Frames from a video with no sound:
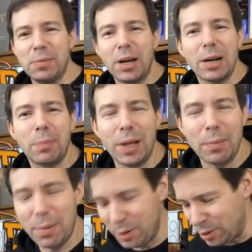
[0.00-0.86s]
but I'm going to play
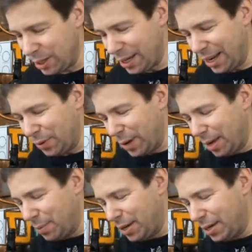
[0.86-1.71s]
my music
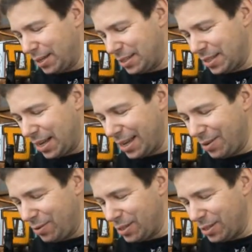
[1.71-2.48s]
anyway because, you know,